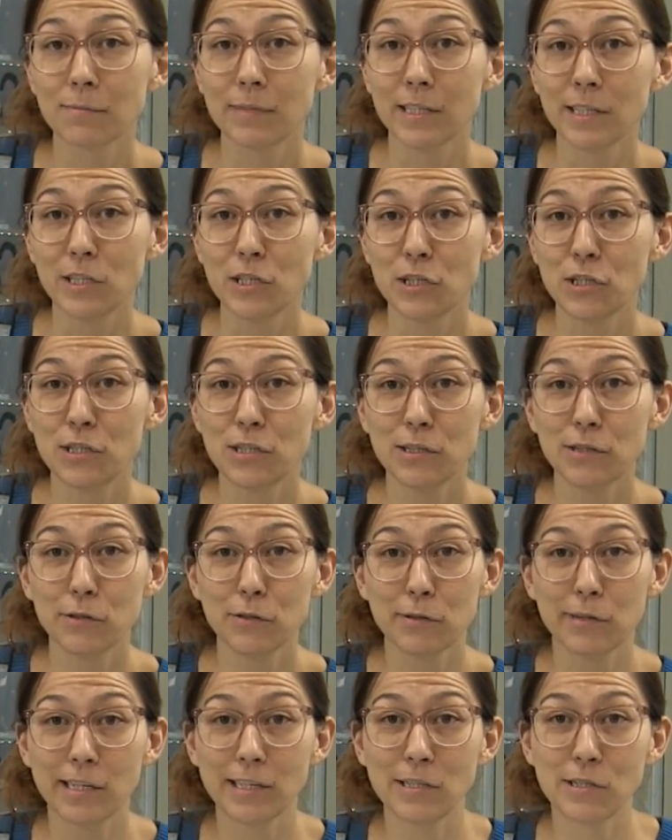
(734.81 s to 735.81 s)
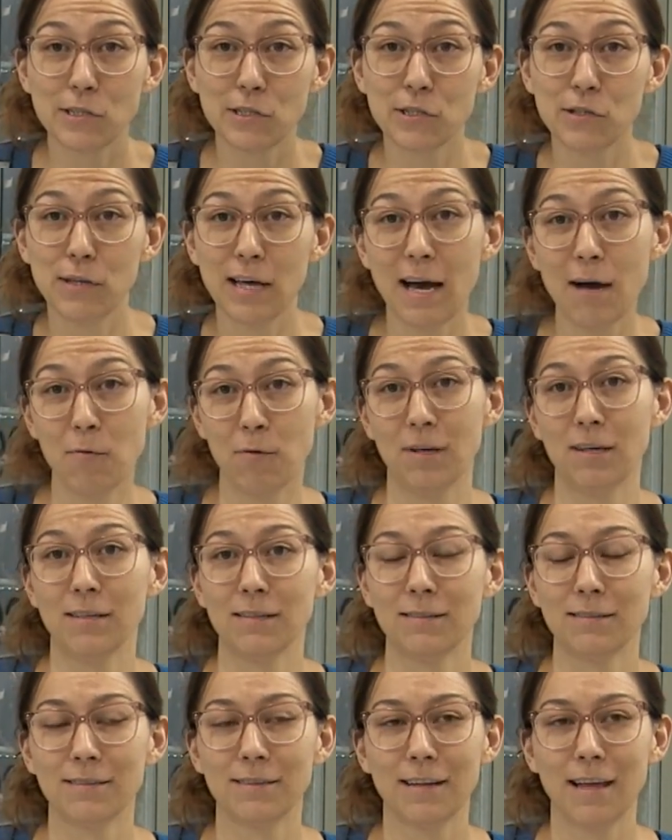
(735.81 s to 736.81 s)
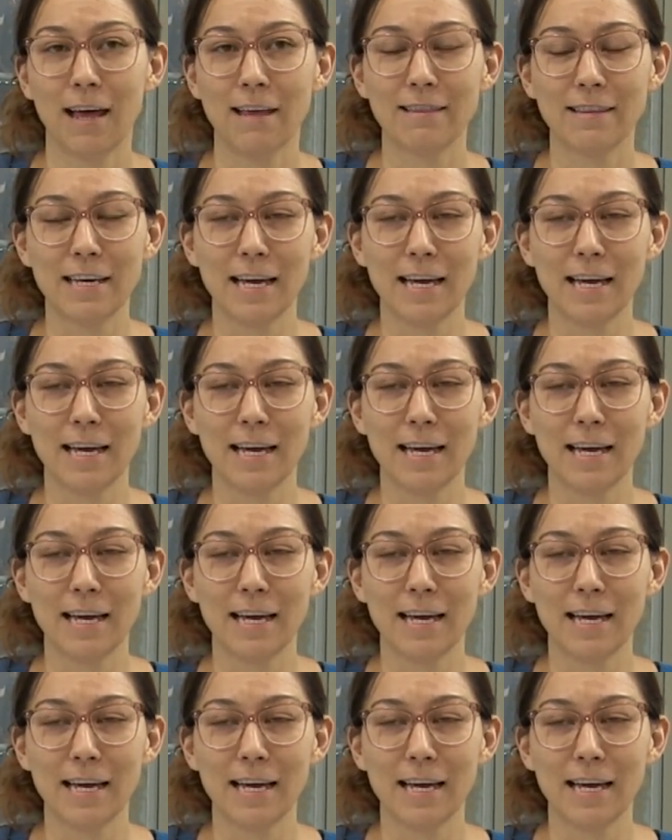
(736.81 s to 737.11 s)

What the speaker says: They should do that one at